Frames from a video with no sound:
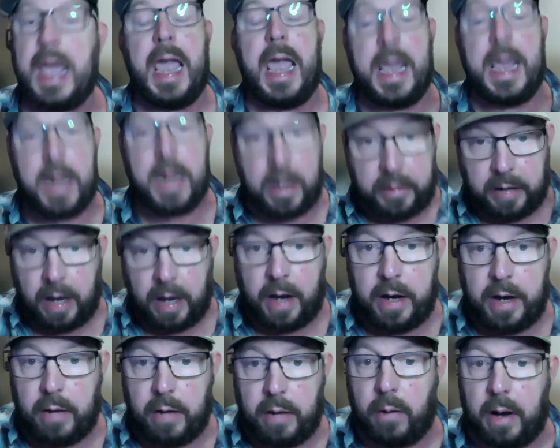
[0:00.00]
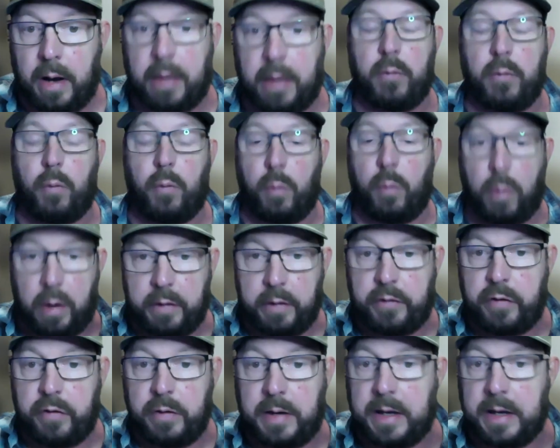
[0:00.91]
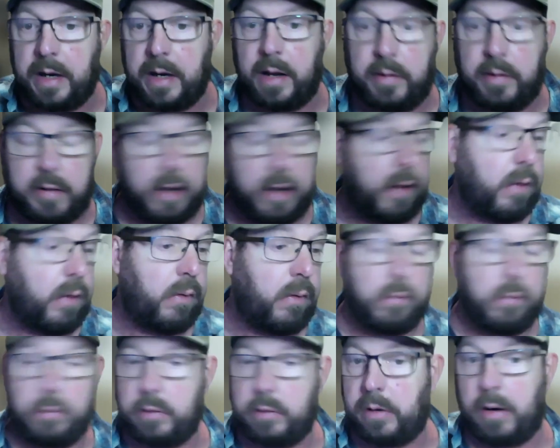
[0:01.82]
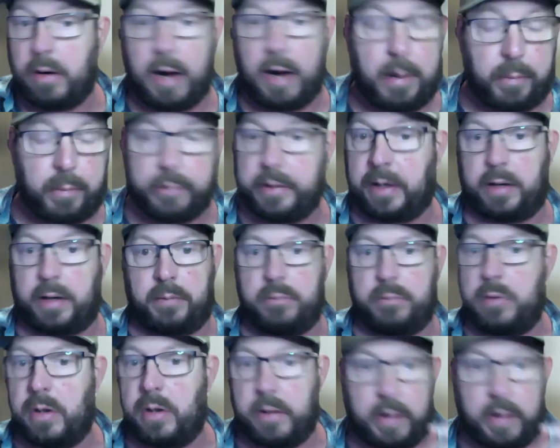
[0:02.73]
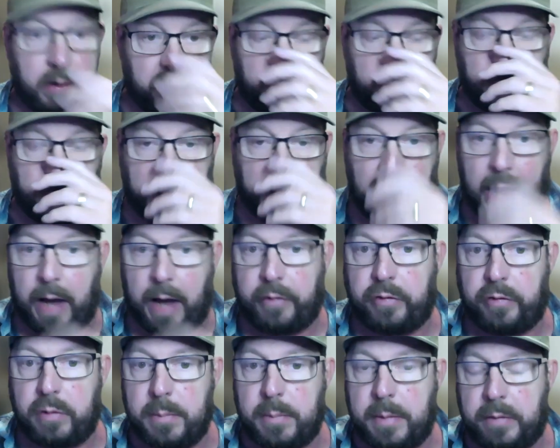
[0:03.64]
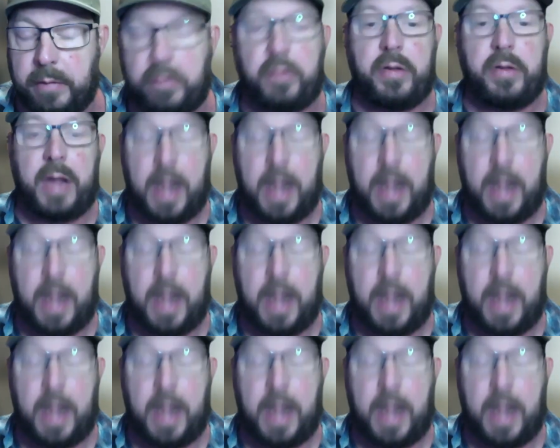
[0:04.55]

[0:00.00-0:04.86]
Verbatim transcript: And I tell you what, once you get a deal, you're able to, you know, get some cash in your business.